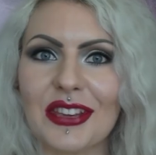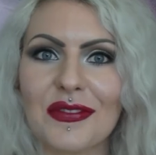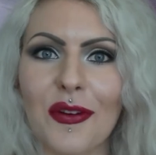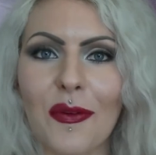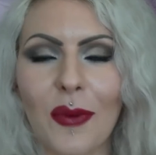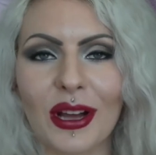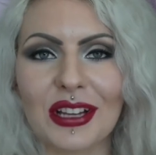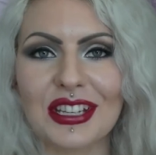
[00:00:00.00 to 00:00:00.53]
you
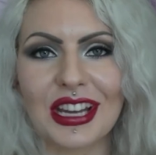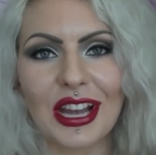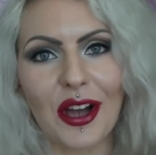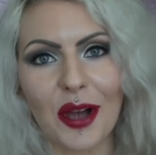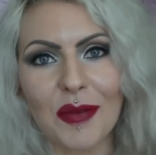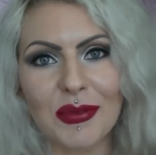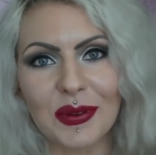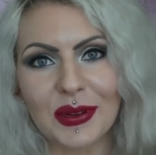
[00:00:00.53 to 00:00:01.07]
for watching. I
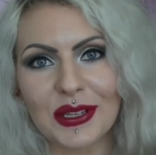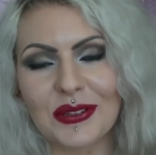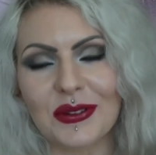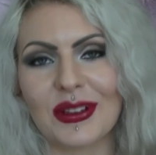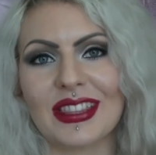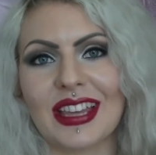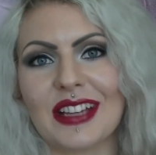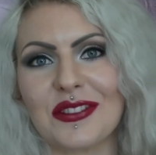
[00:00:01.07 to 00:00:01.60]
hope you
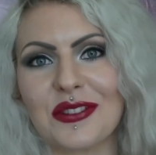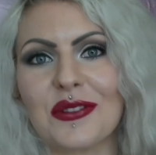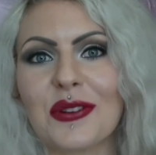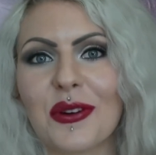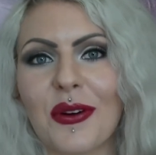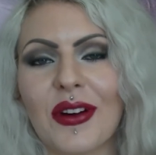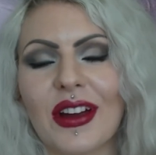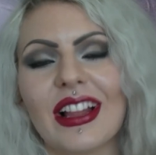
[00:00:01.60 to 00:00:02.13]
enjoyed that
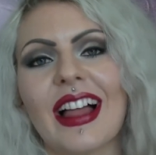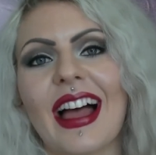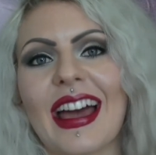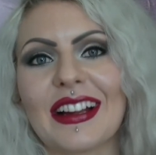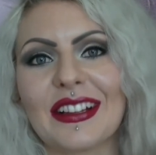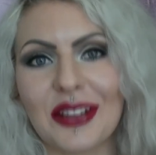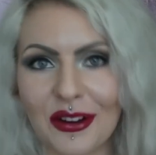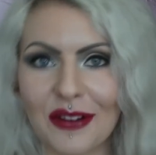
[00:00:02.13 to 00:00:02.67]
tutorial. I
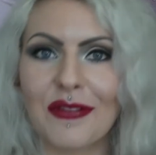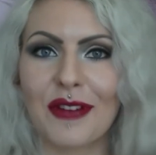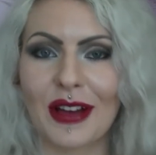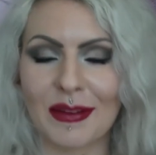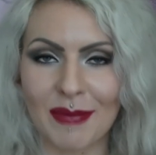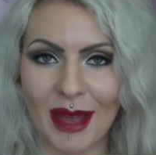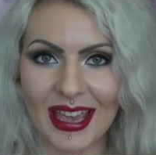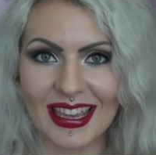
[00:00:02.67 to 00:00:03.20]
had a lot of
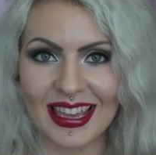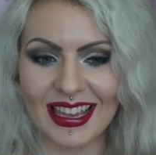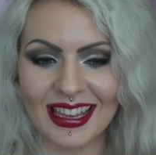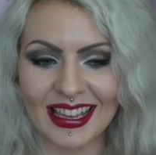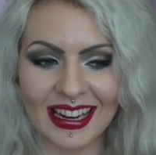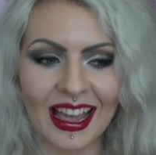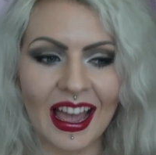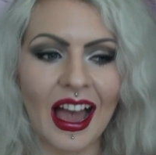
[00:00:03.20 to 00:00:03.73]
fun making
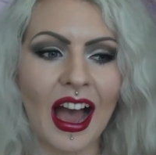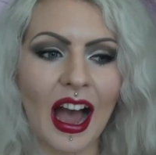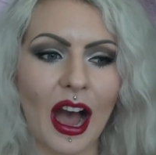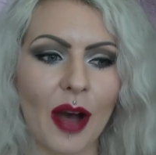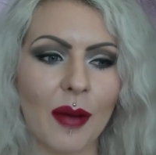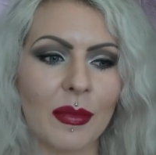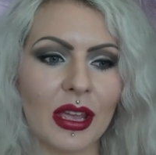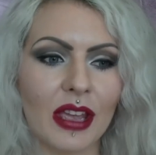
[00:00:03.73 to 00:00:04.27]
it.
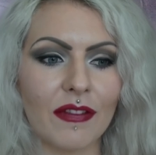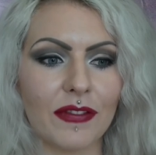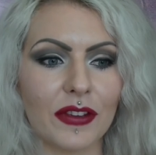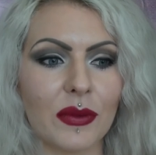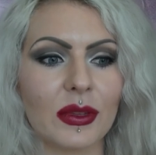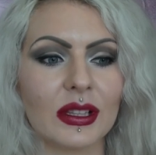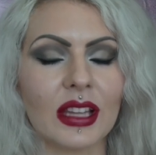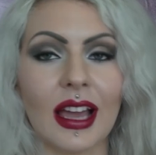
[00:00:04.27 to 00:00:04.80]
If
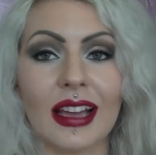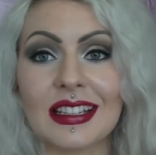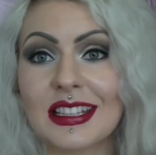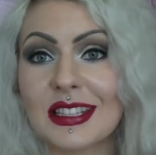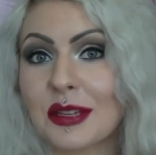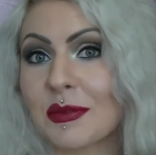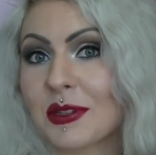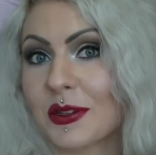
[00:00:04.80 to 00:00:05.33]
you would like to
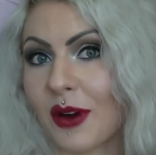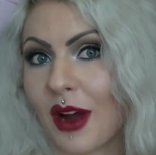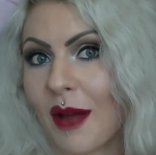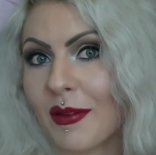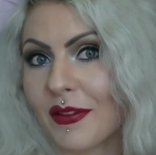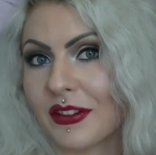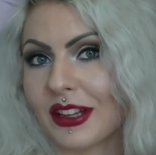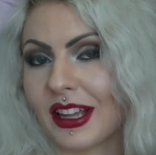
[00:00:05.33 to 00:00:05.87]

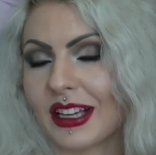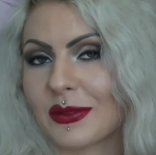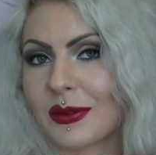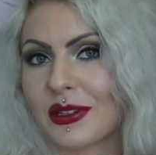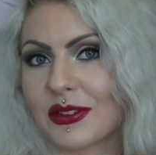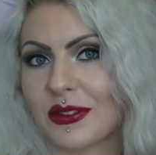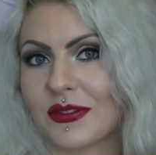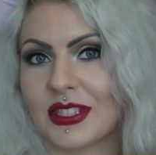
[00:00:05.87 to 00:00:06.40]
subscribe, if you liked
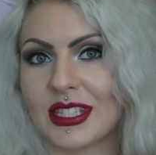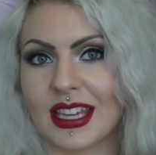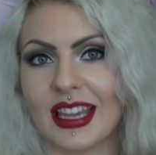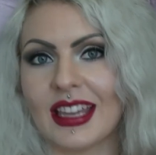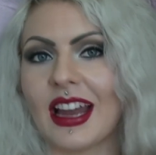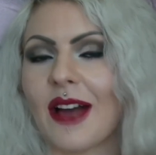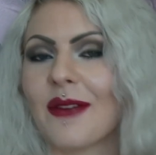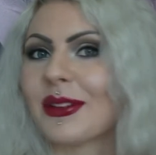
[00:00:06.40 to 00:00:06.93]
what you've
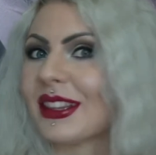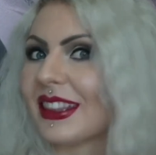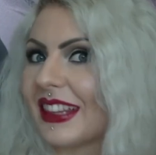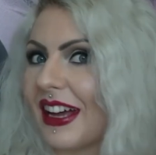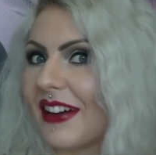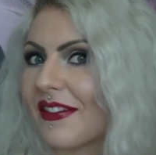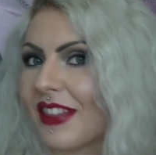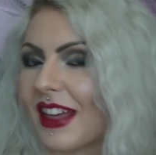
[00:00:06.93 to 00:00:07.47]
seen, I would
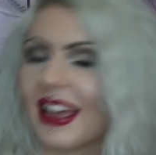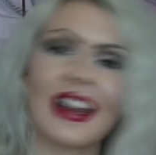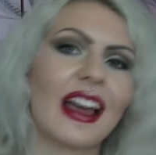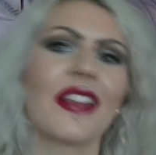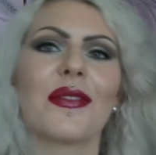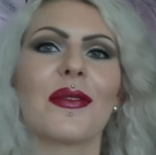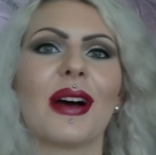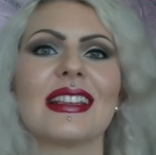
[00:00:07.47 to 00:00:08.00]
love that.
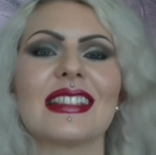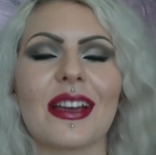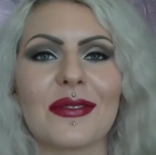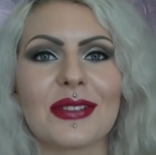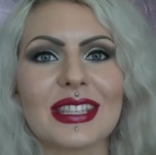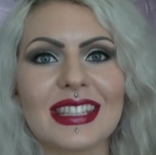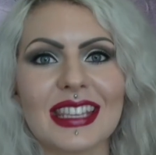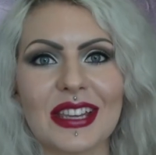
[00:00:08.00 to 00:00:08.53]
Otherwise, I
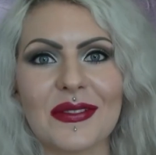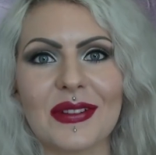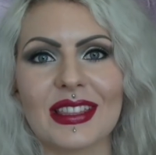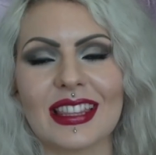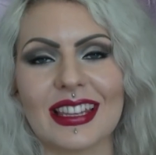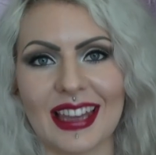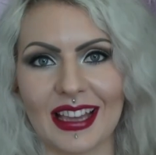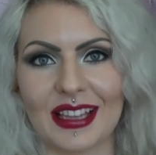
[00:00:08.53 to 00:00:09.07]
will see you
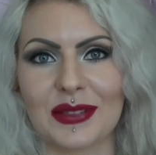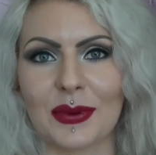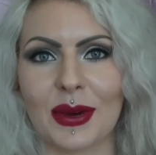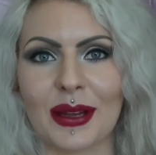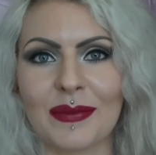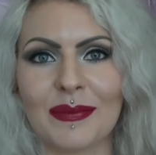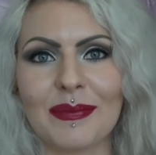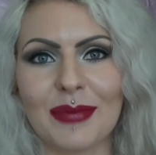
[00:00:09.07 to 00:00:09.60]
at the next
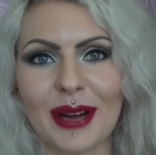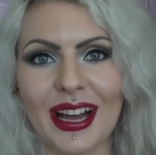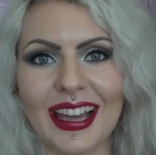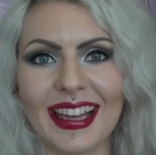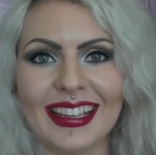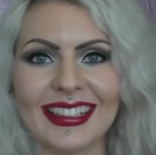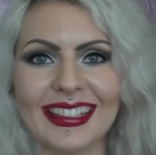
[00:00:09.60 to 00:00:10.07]
one. Bye!